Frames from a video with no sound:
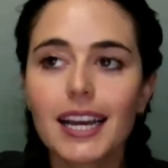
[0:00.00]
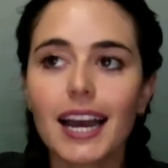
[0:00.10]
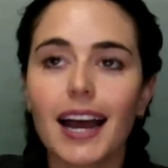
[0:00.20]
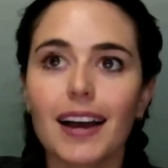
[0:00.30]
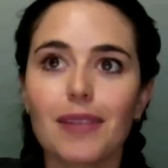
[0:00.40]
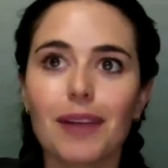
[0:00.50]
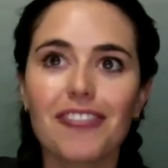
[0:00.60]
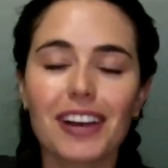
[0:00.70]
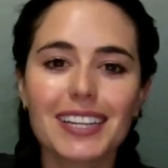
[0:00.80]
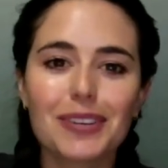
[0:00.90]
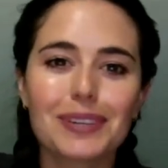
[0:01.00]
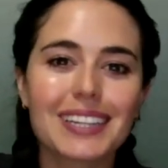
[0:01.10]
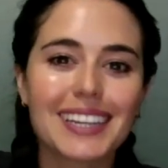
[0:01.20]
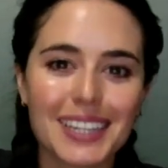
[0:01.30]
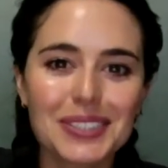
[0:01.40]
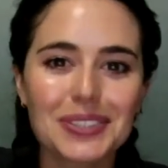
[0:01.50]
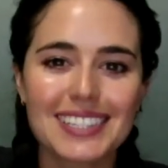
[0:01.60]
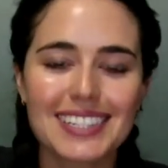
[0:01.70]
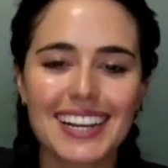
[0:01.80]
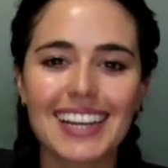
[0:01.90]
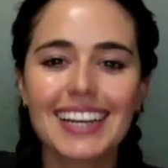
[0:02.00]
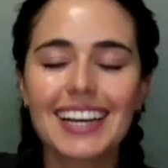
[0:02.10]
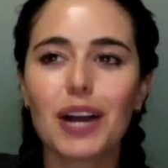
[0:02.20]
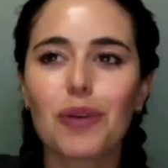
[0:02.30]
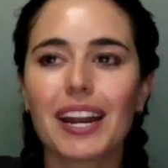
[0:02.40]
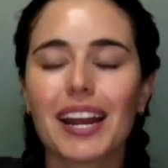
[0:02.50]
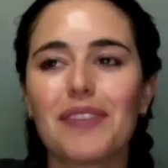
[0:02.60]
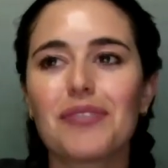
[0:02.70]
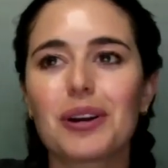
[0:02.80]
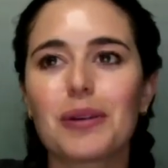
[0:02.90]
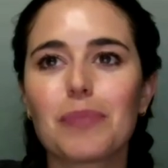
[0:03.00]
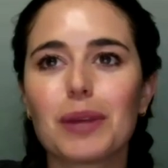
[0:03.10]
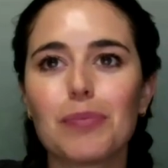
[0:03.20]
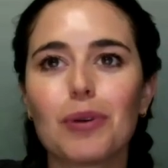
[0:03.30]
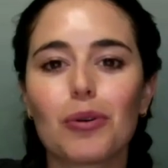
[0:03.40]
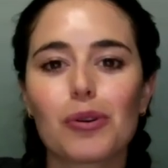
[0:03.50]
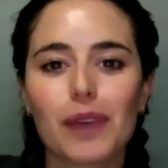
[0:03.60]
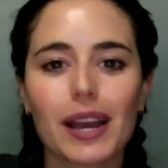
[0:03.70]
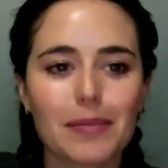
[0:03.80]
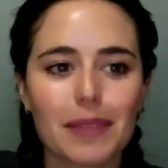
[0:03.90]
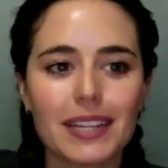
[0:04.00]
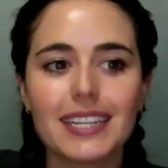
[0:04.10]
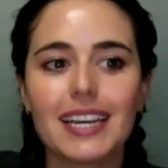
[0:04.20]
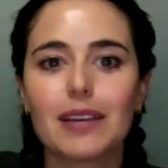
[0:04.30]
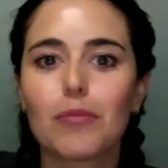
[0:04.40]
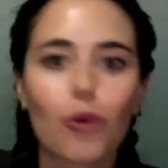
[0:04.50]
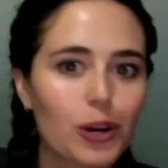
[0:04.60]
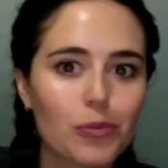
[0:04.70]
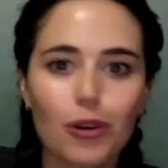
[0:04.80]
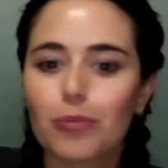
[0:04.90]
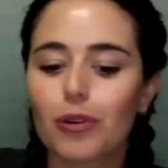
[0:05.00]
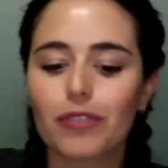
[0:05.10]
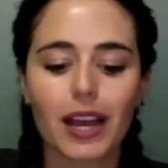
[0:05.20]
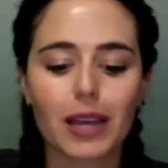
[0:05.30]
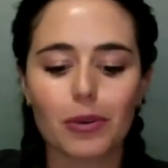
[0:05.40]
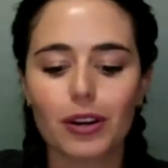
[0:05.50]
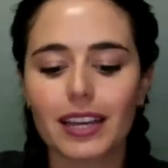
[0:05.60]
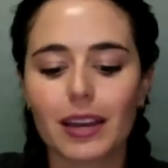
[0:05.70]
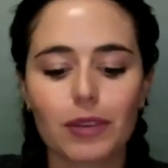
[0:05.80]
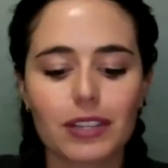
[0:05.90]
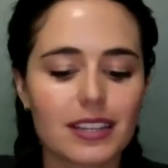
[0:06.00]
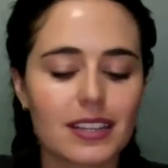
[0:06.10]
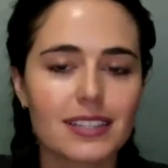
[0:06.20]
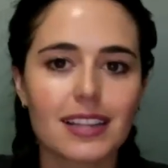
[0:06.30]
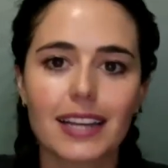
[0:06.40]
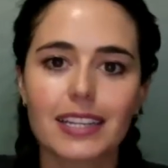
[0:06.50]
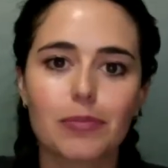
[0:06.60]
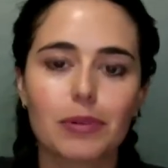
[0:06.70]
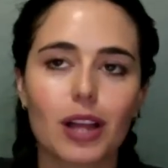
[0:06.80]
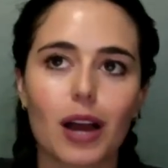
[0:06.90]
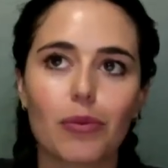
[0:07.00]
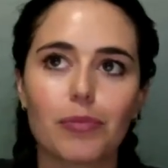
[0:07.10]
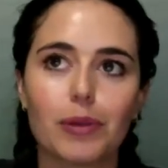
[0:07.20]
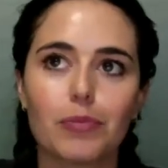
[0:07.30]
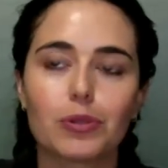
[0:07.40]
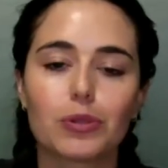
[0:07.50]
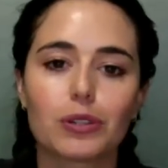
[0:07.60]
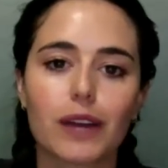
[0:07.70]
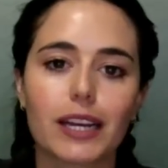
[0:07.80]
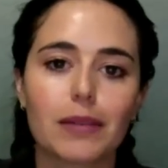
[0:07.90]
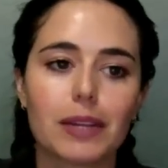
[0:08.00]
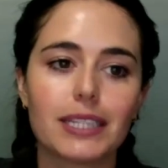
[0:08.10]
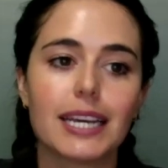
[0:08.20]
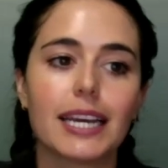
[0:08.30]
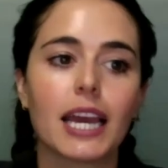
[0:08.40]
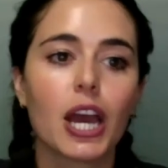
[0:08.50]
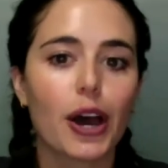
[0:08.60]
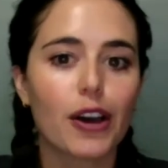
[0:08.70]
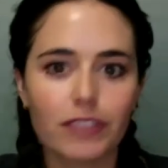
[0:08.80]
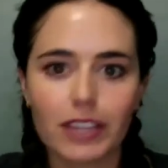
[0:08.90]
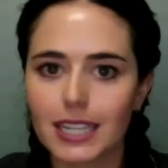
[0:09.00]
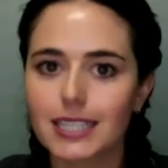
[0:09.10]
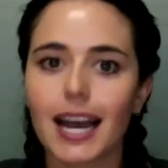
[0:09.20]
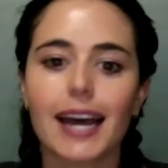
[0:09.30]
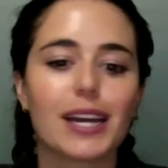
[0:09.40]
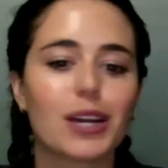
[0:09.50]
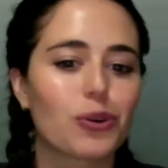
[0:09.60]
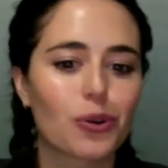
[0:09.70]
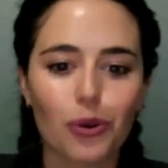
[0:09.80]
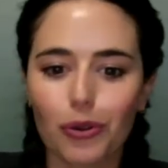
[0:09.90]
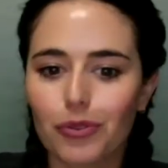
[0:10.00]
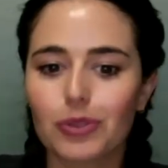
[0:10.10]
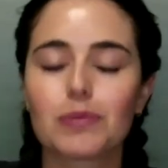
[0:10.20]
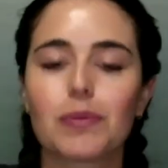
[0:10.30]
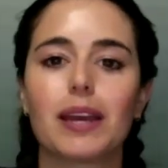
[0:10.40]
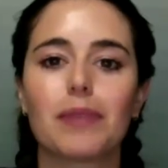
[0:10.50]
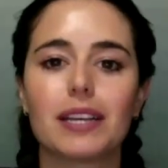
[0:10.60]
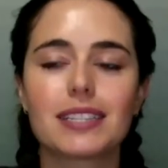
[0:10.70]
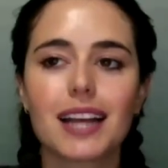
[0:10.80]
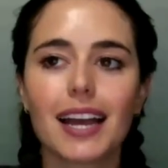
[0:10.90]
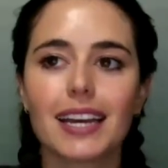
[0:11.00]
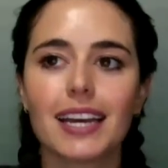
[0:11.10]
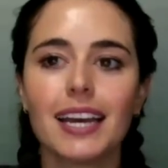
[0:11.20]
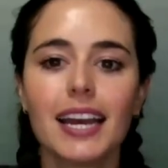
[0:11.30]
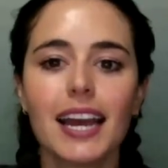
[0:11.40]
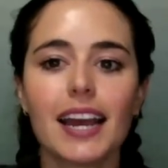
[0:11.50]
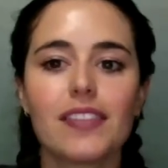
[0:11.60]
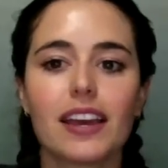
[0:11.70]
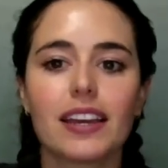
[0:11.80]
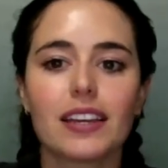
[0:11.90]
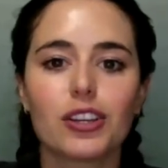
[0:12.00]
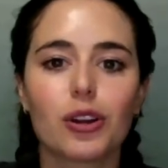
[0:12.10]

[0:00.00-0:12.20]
I find it really interesting whenever people were recommending more and more and more fiber. Again, we see this lined up a lot with people who are recommending a vegan diet or a whole foods plant-based diet, and they,